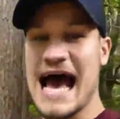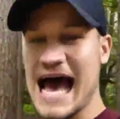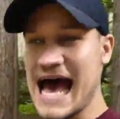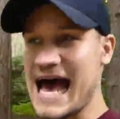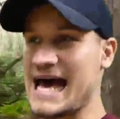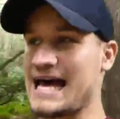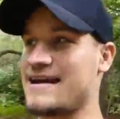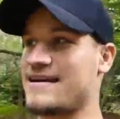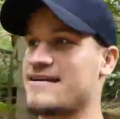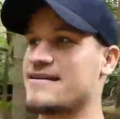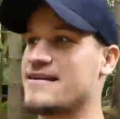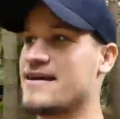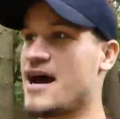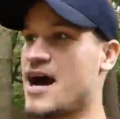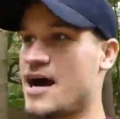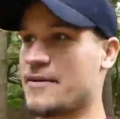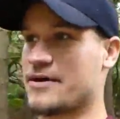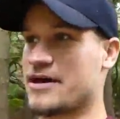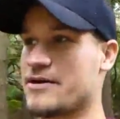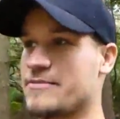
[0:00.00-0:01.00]
and
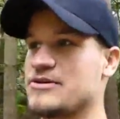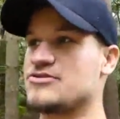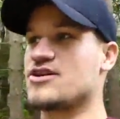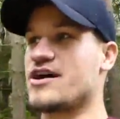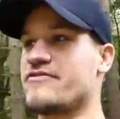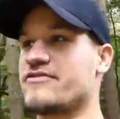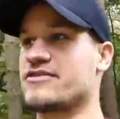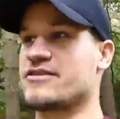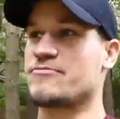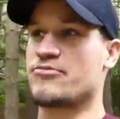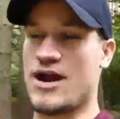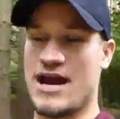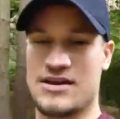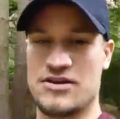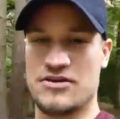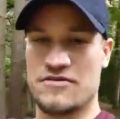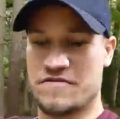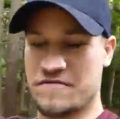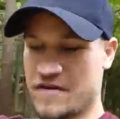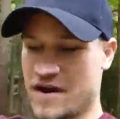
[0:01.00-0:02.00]
I'm going to be driving the brand
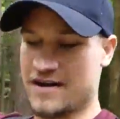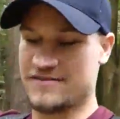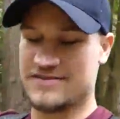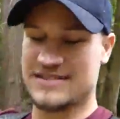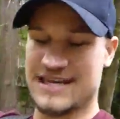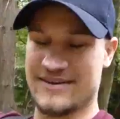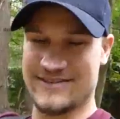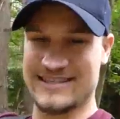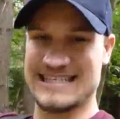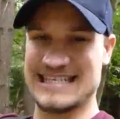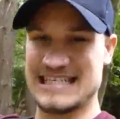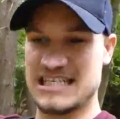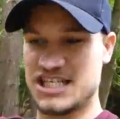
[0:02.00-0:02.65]
new 570